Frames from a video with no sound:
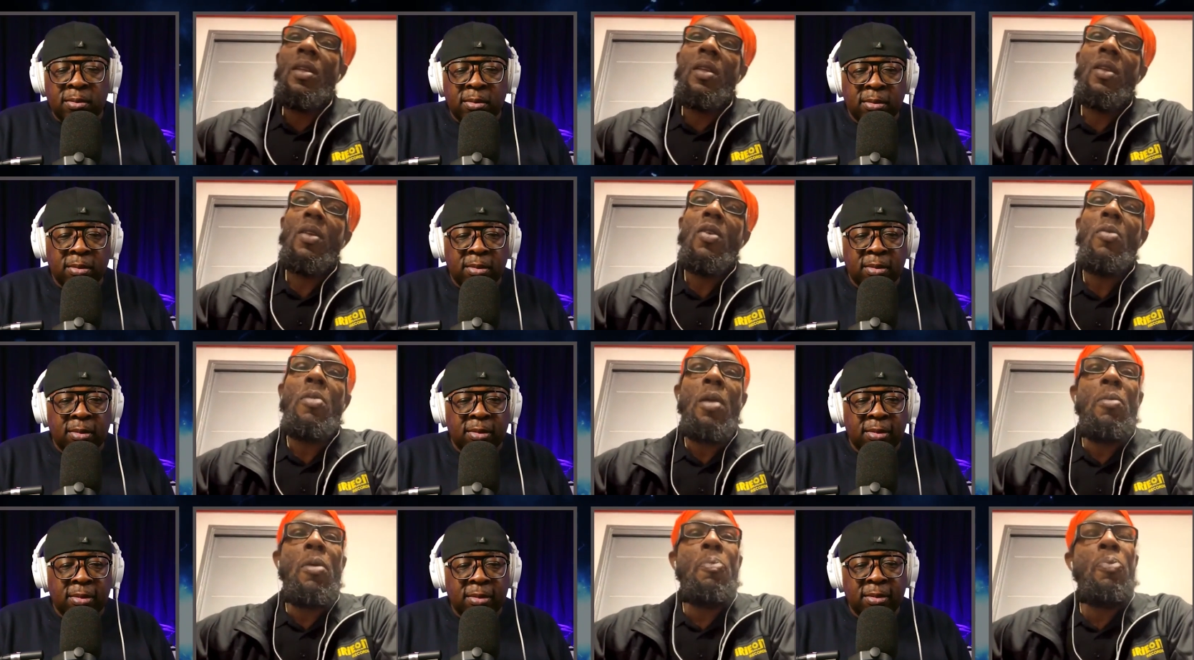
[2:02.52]
Speaker 1: No,
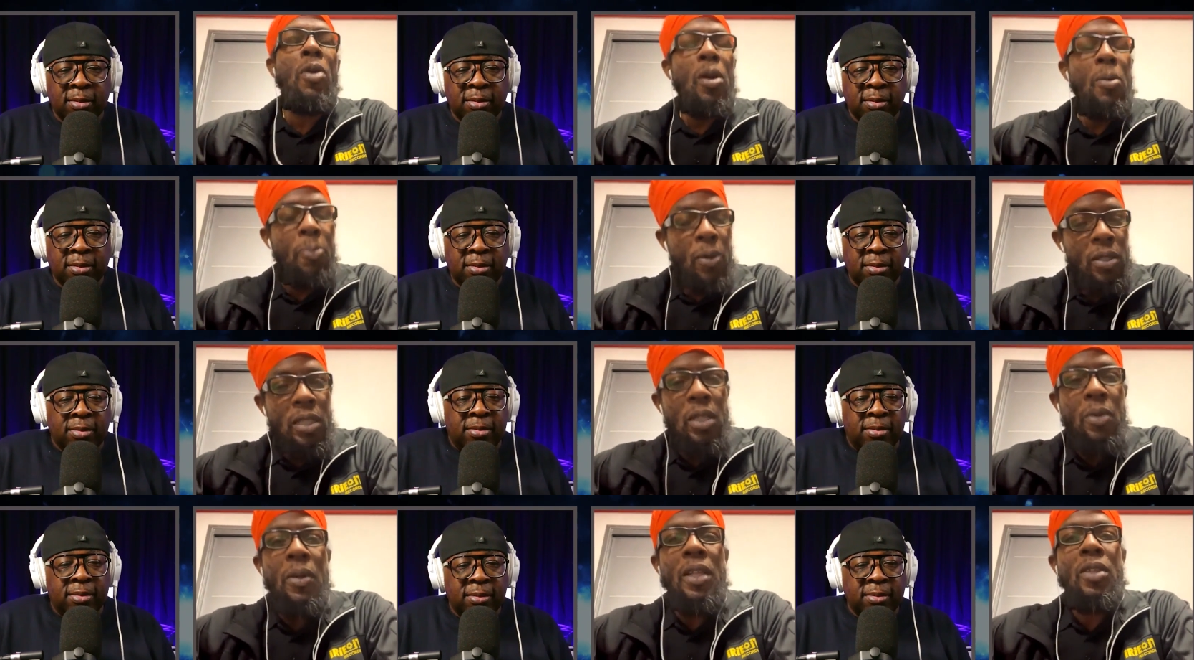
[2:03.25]
man, I
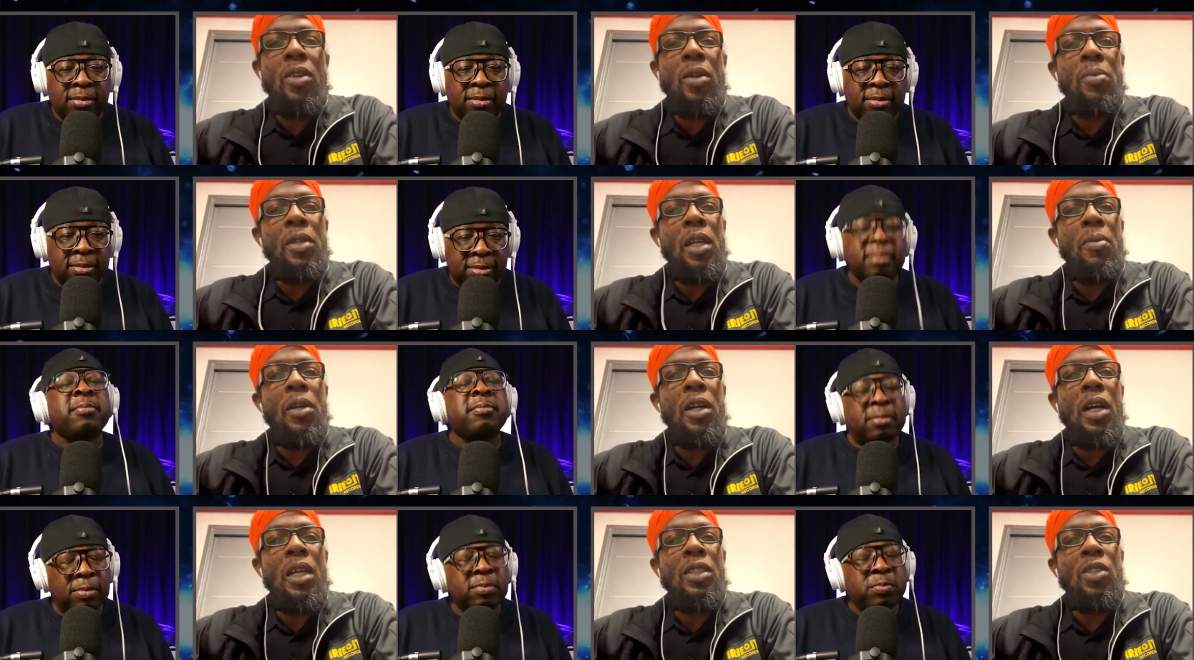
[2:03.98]
purposely went up there
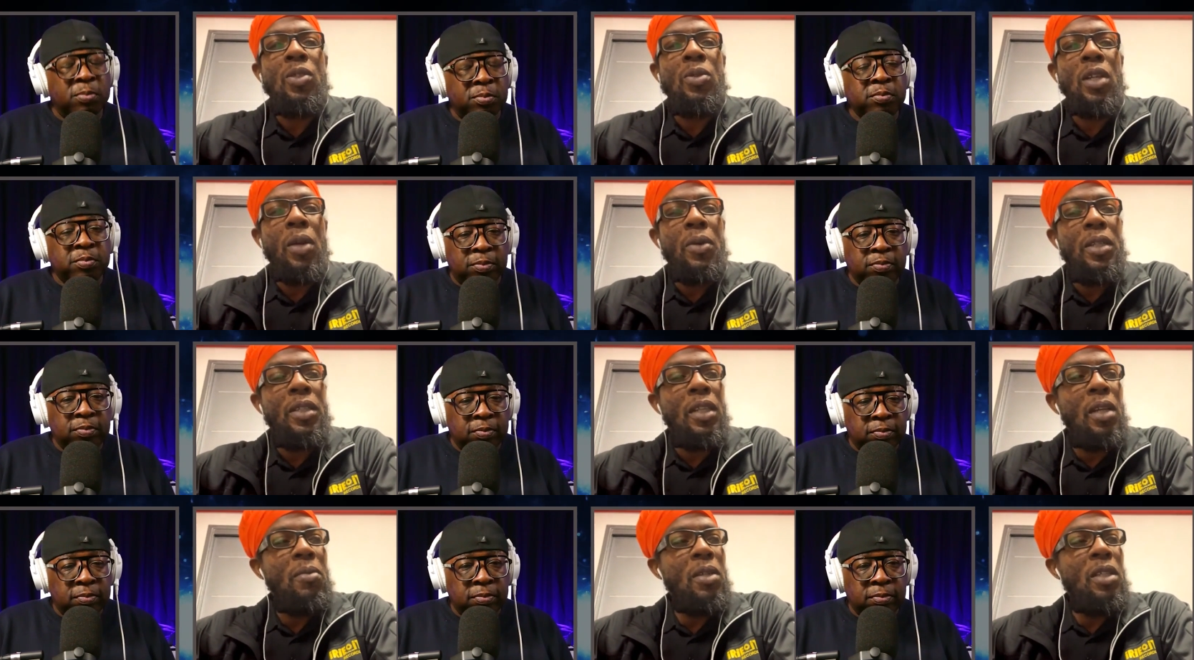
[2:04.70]
because Junior Reed
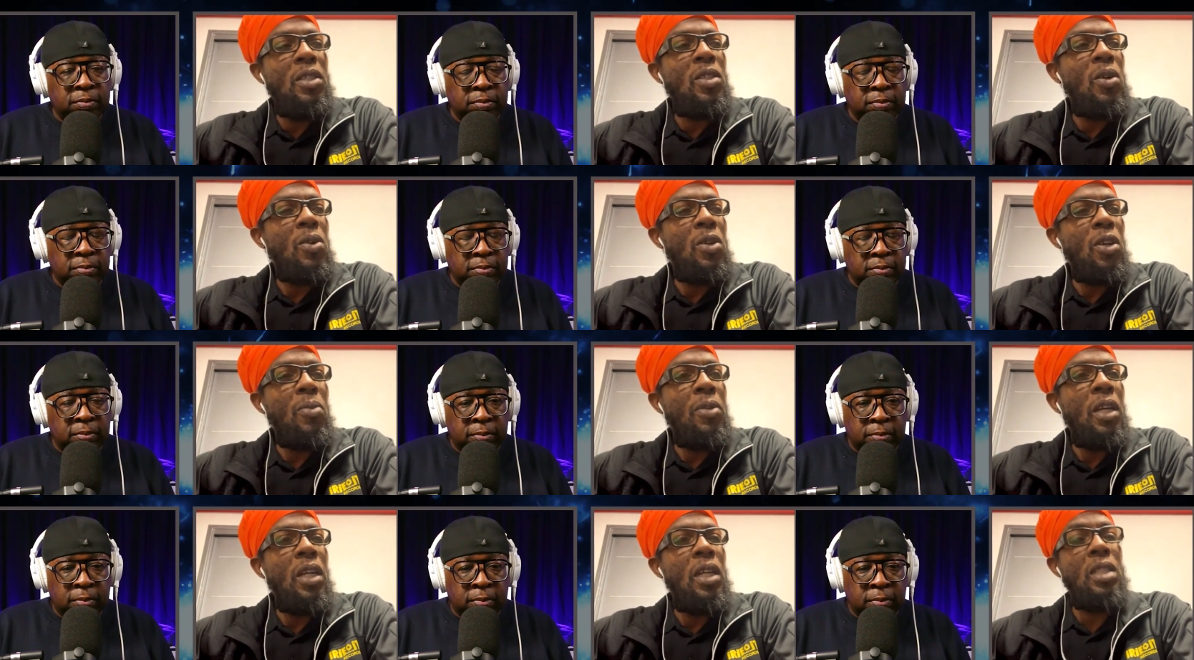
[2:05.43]
tell me he's going up
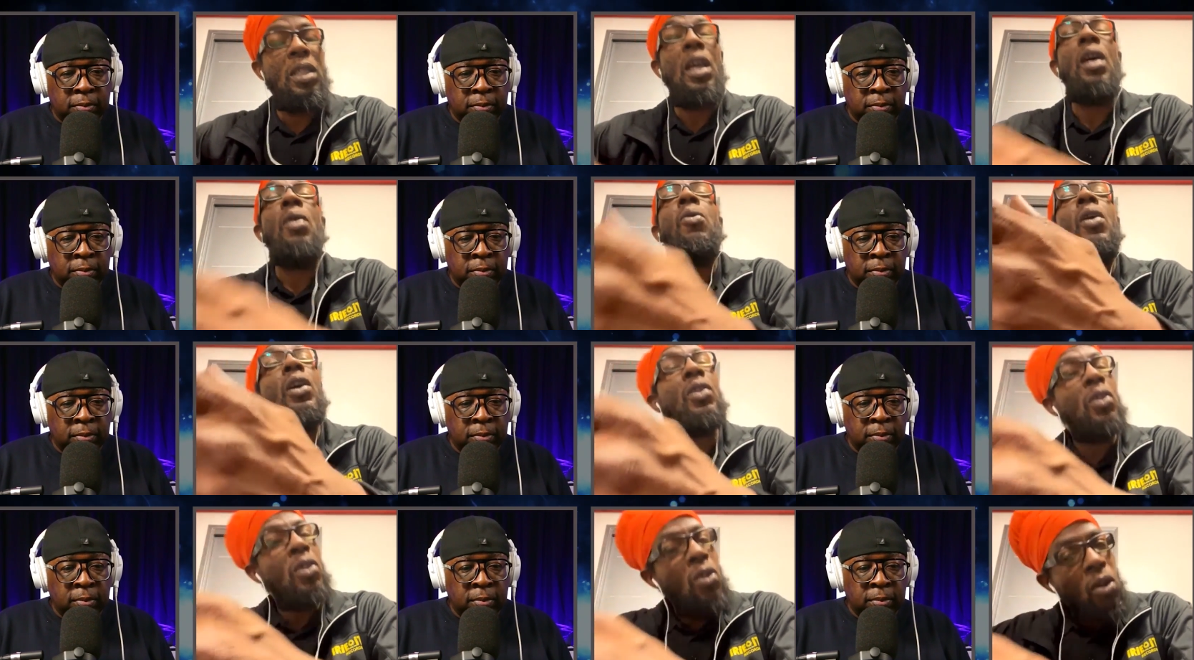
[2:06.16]
there and I said, I
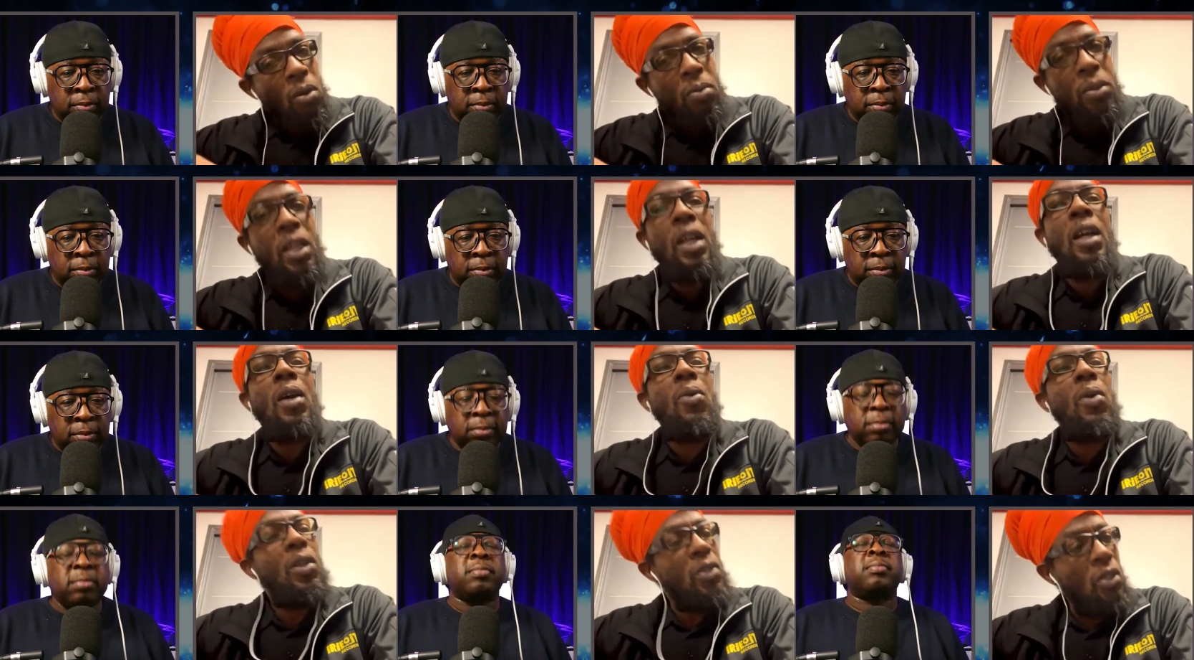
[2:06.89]
want to go up there. I
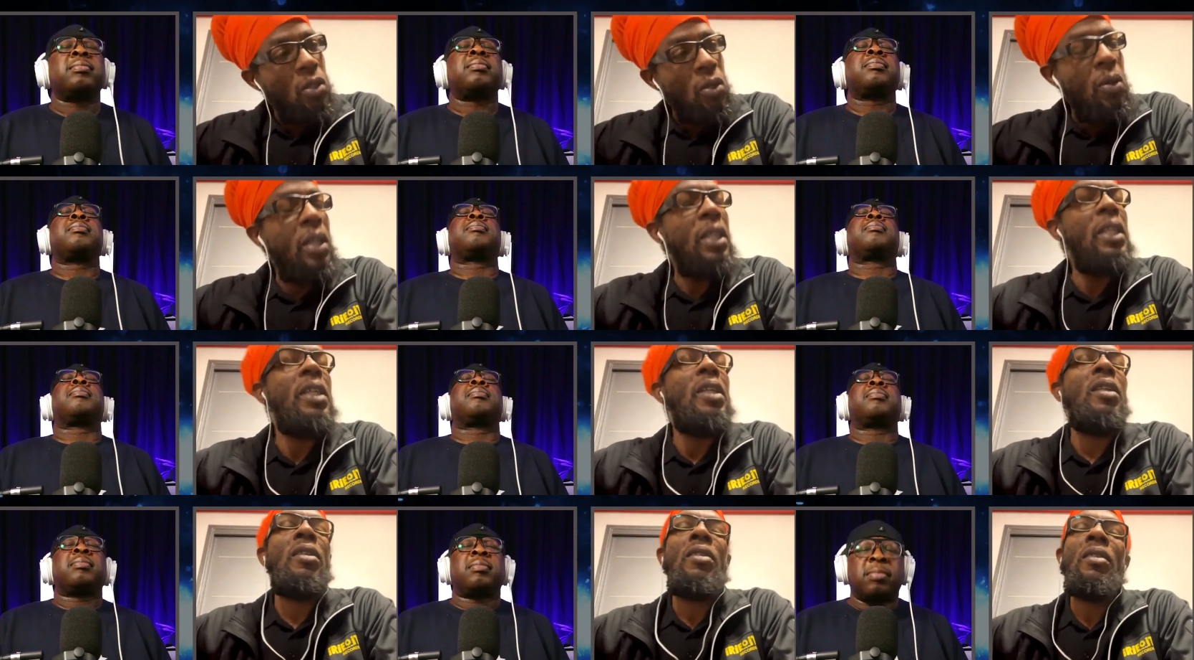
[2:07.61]
want to go and
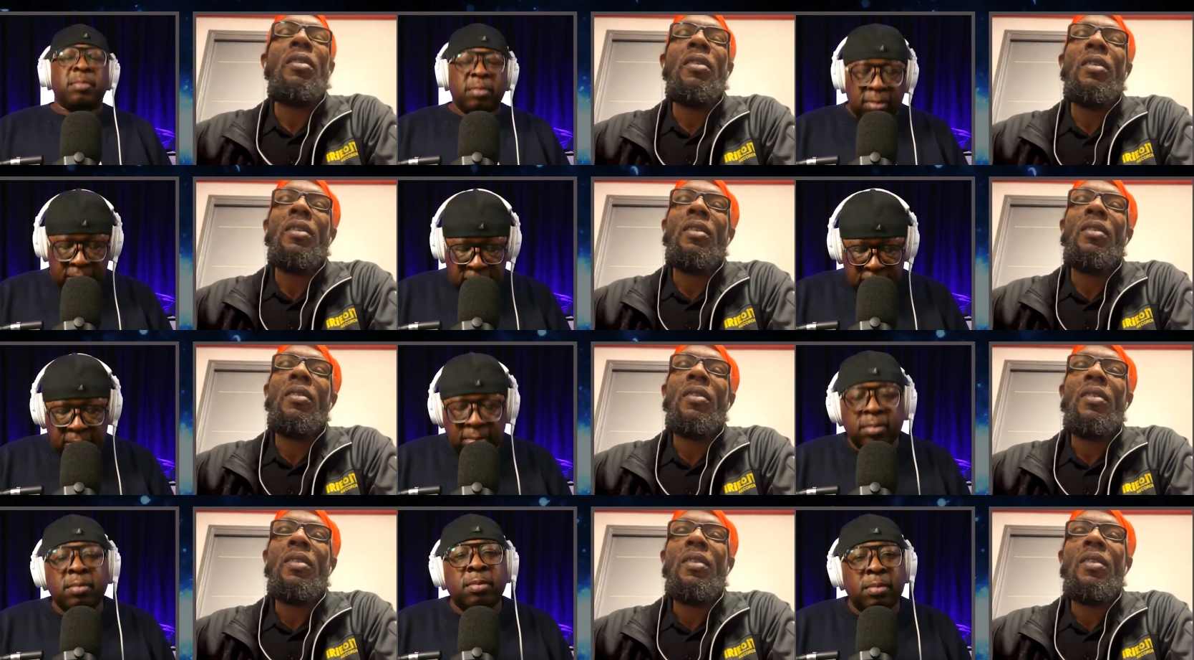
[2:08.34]
link.
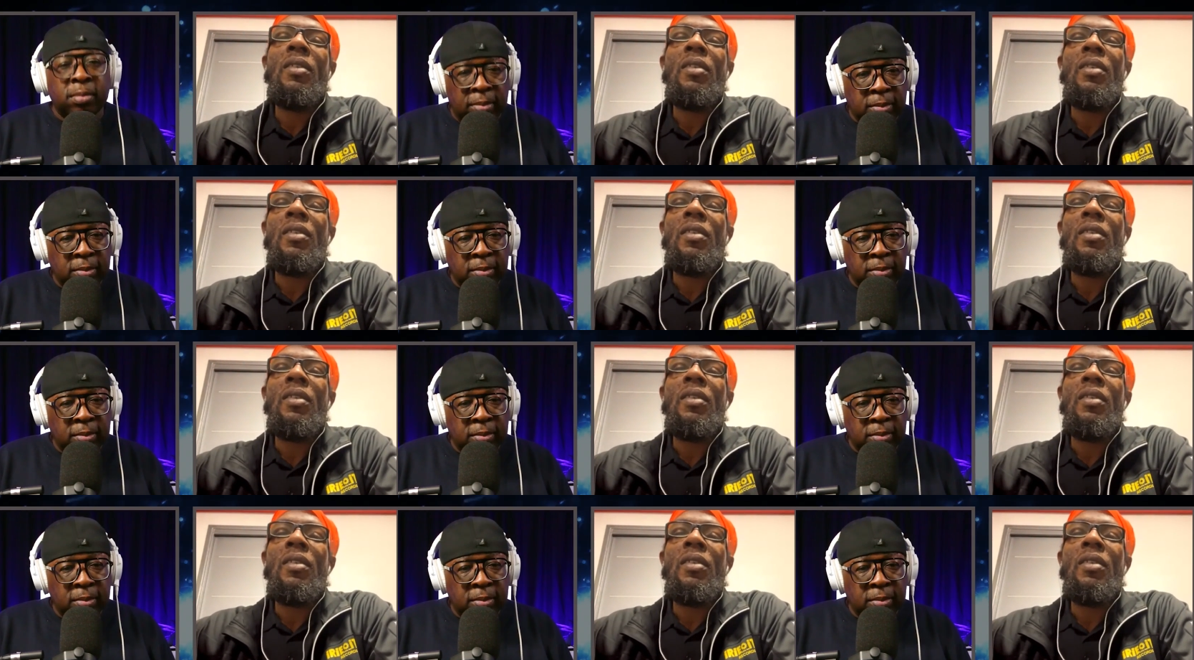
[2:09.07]
Mm-hmm.